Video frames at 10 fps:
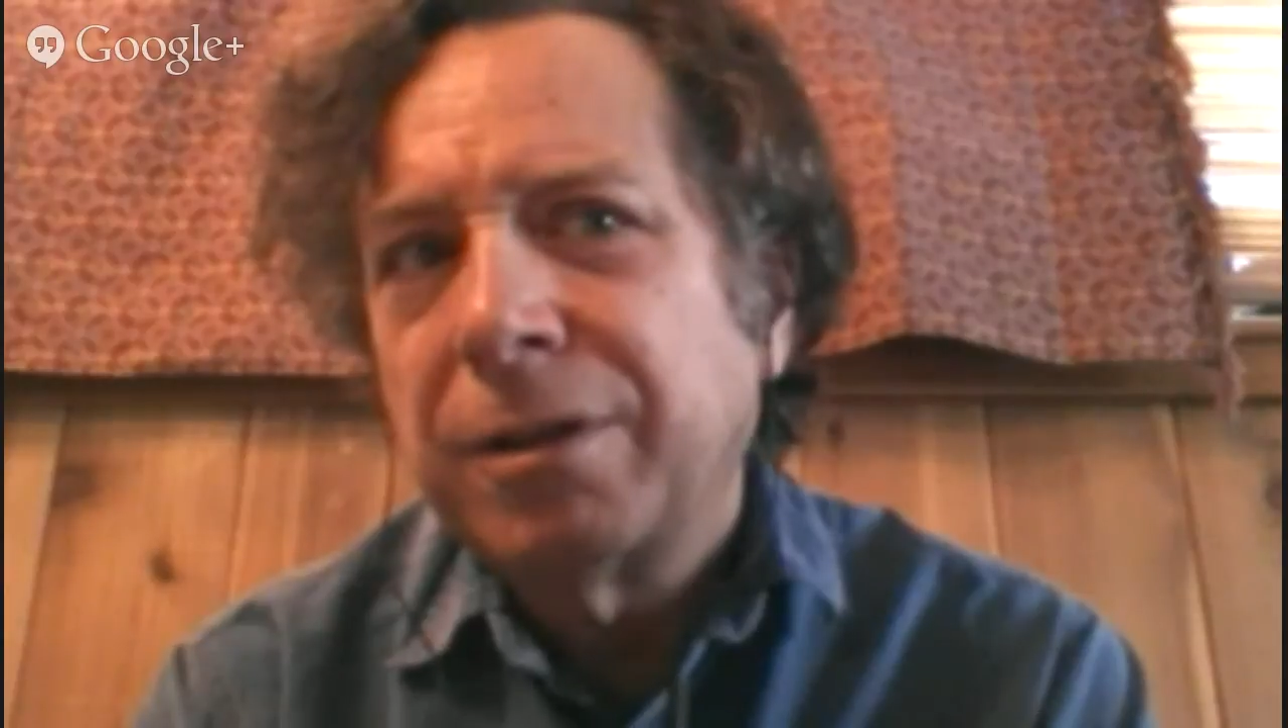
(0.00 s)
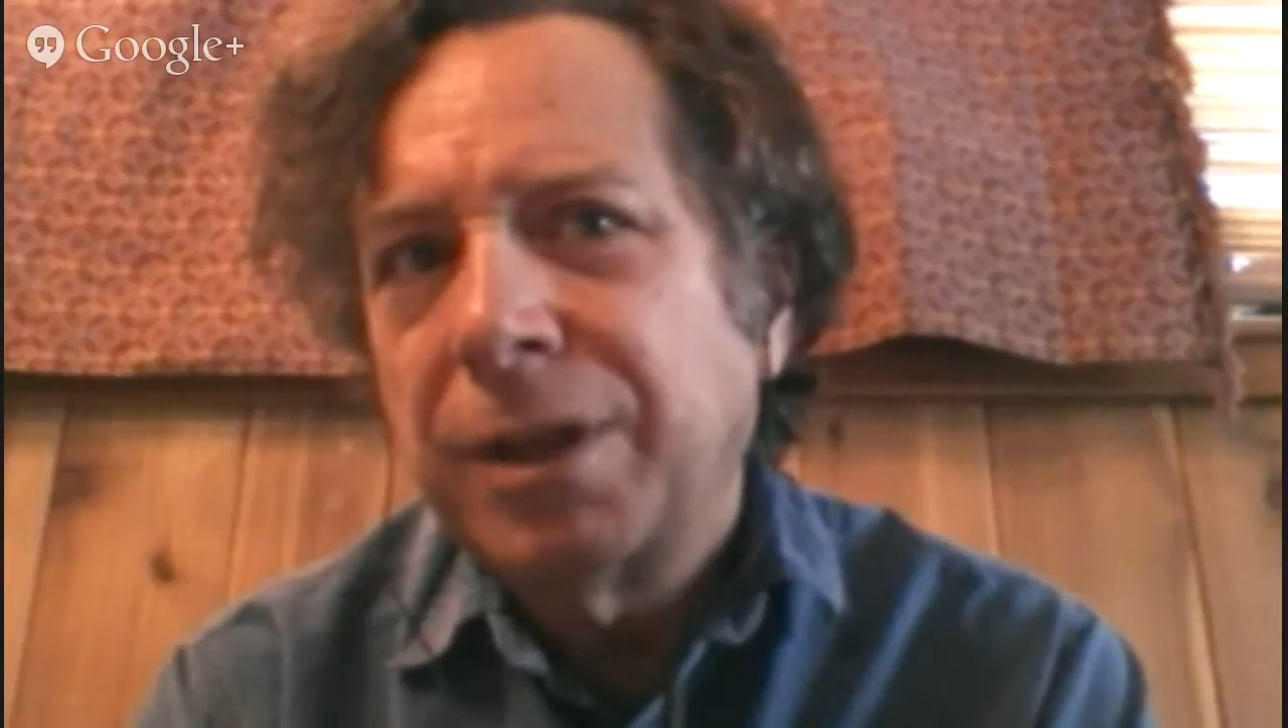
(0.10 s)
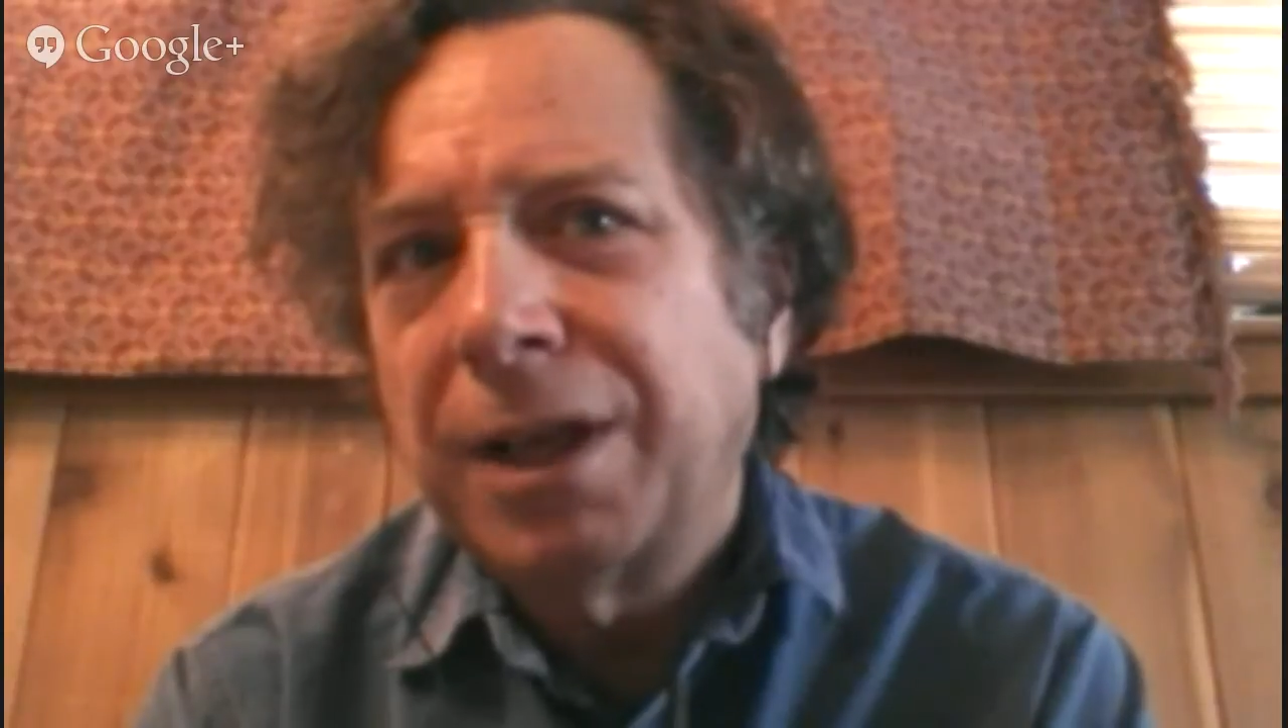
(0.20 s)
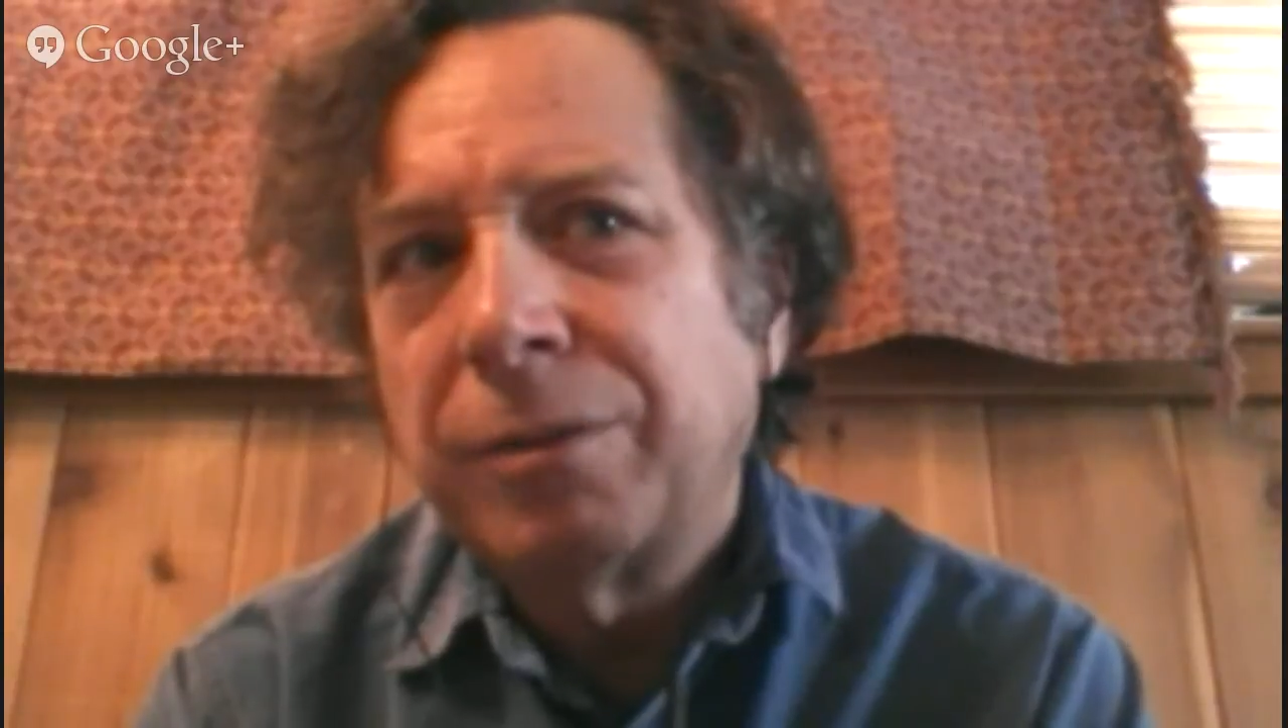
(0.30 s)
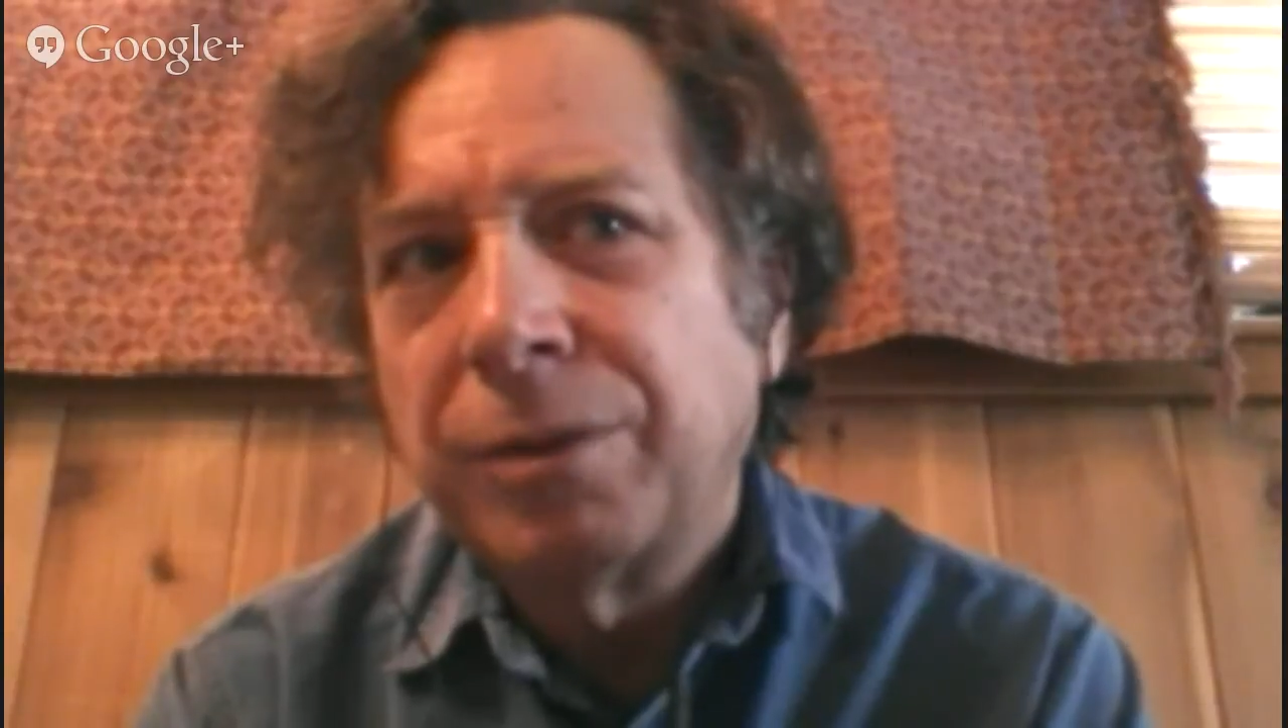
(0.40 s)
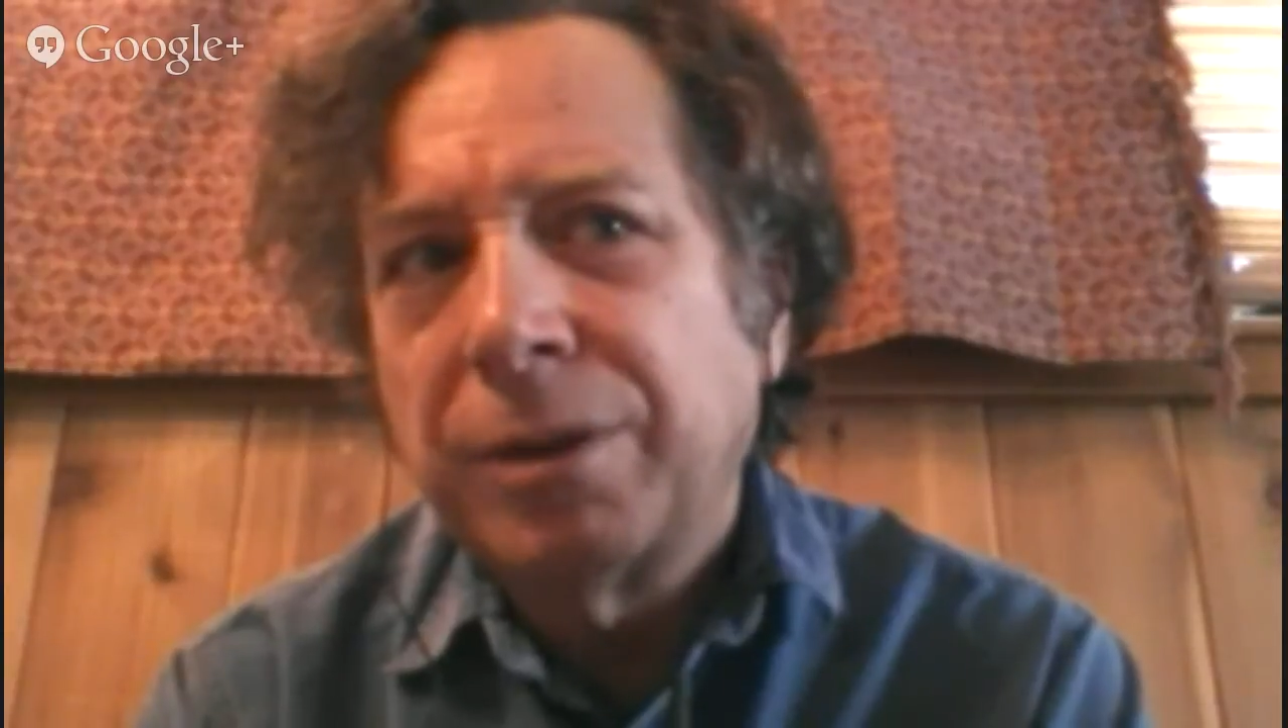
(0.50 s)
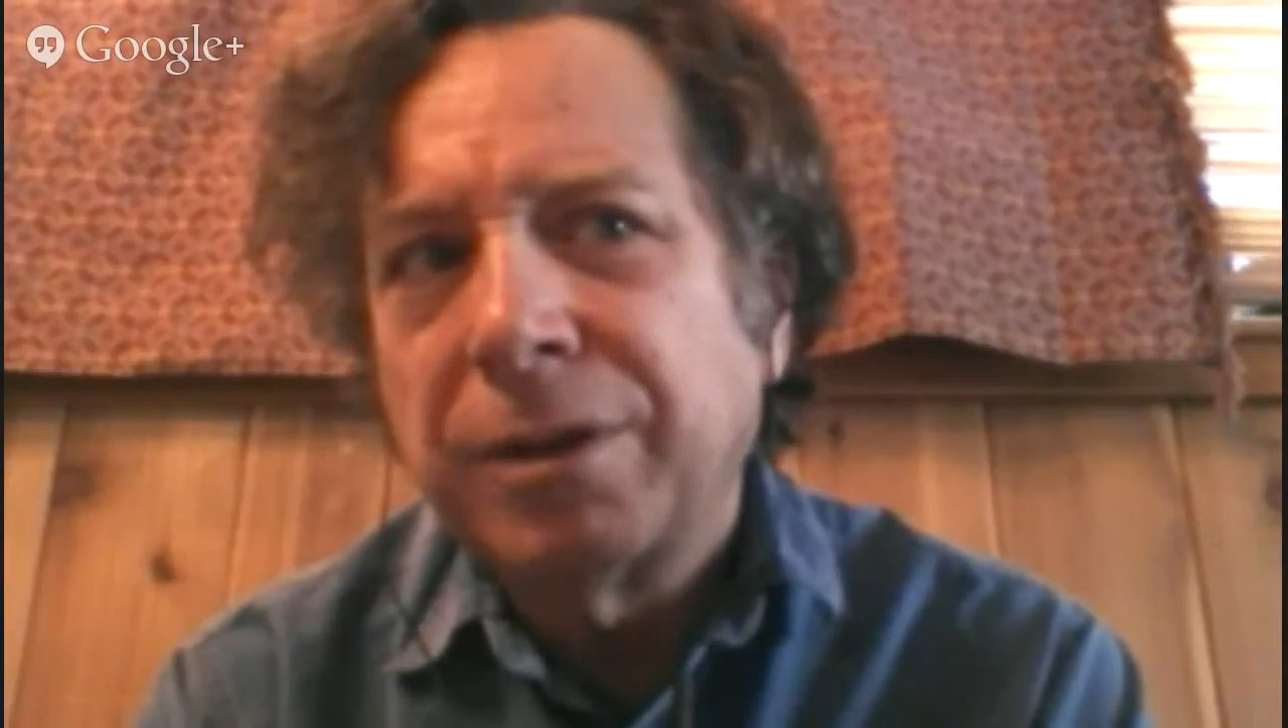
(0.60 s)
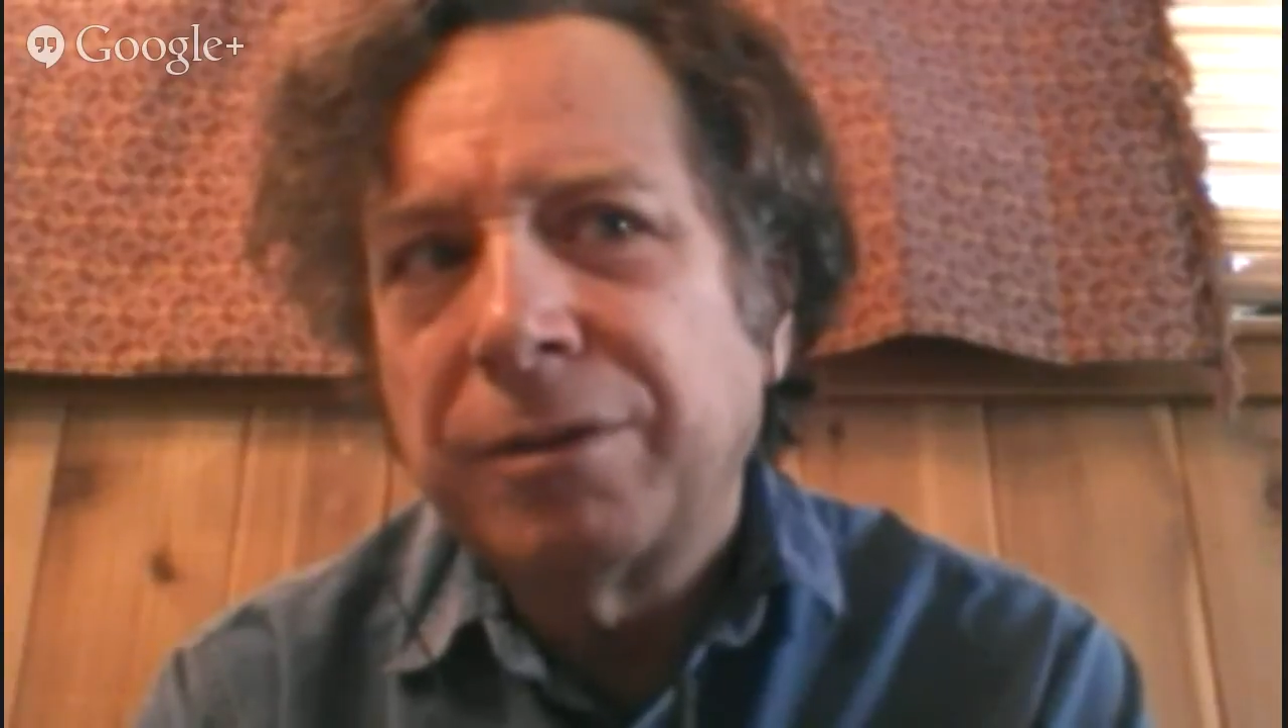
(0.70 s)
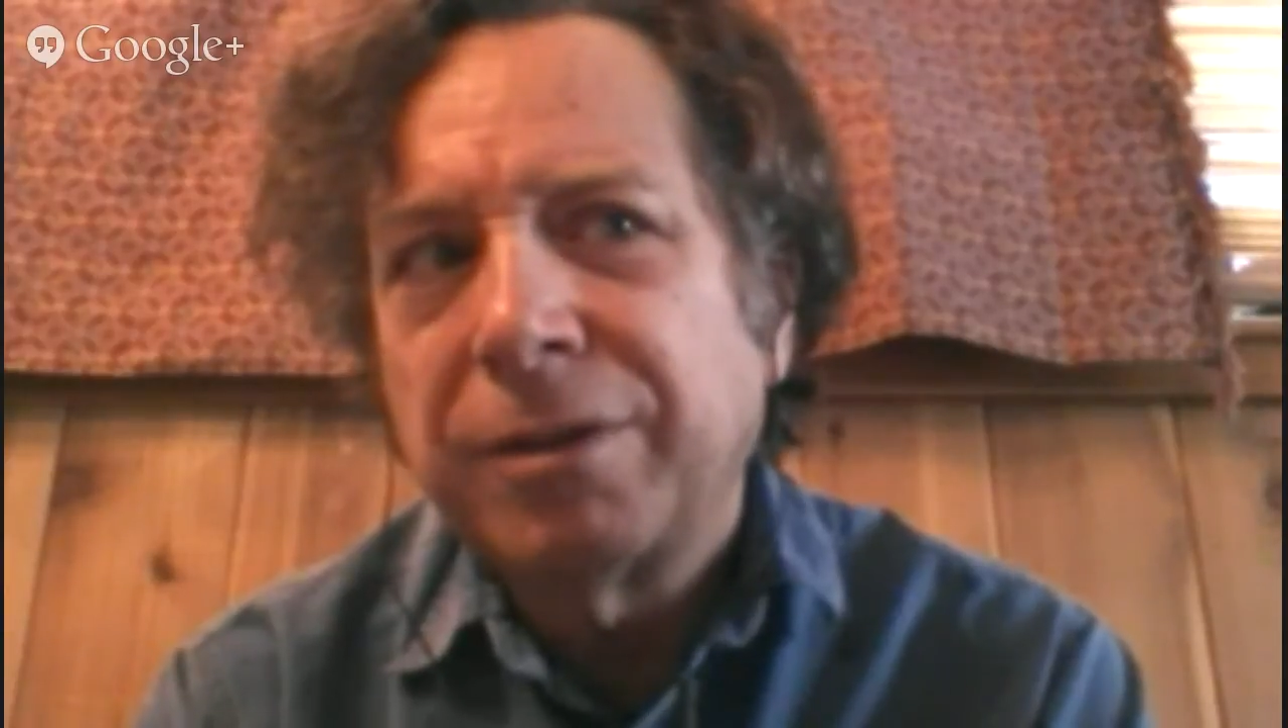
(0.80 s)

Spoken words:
you can't really